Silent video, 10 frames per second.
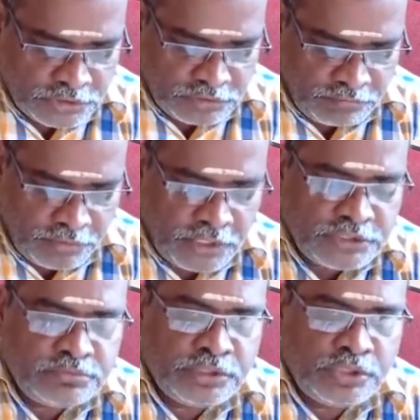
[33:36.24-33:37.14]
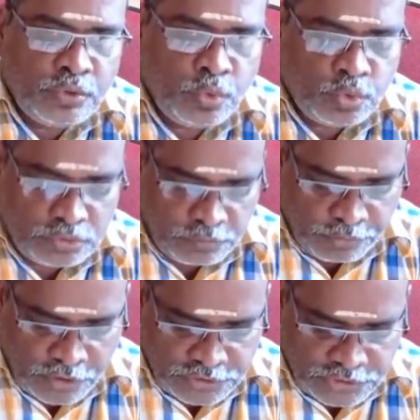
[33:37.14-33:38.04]
The management knows the
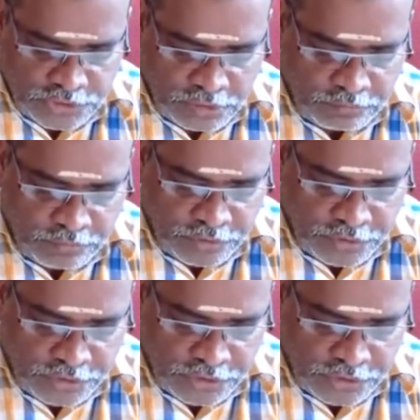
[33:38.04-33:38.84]
process capability